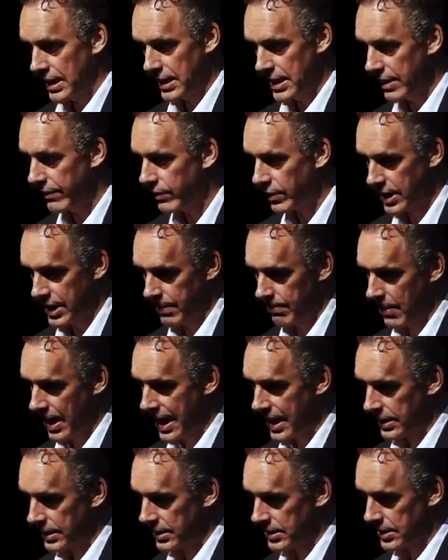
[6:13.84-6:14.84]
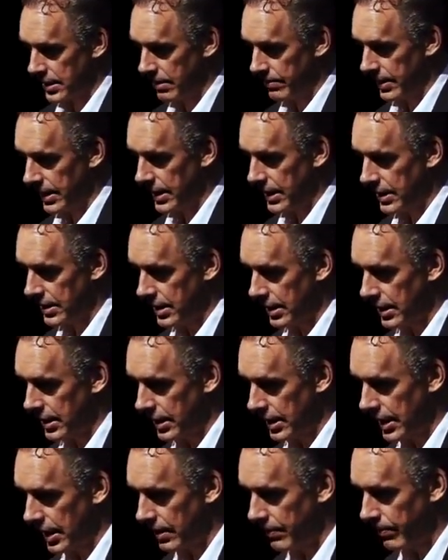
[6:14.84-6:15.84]
he never came back to sell me anything
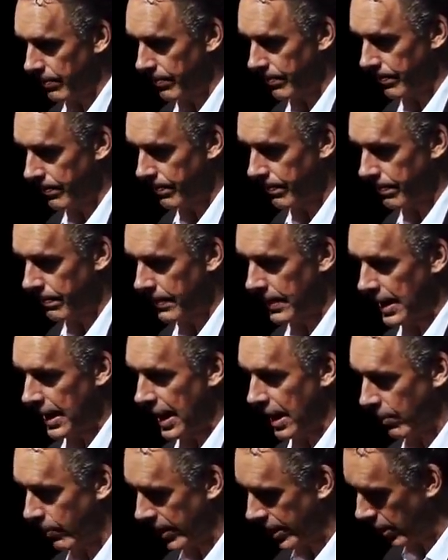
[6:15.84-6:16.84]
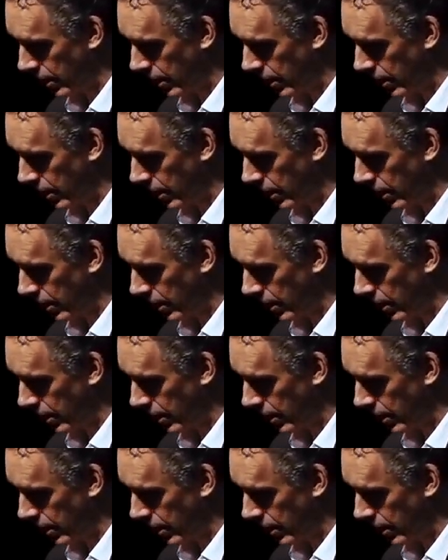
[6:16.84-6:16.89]
again. And we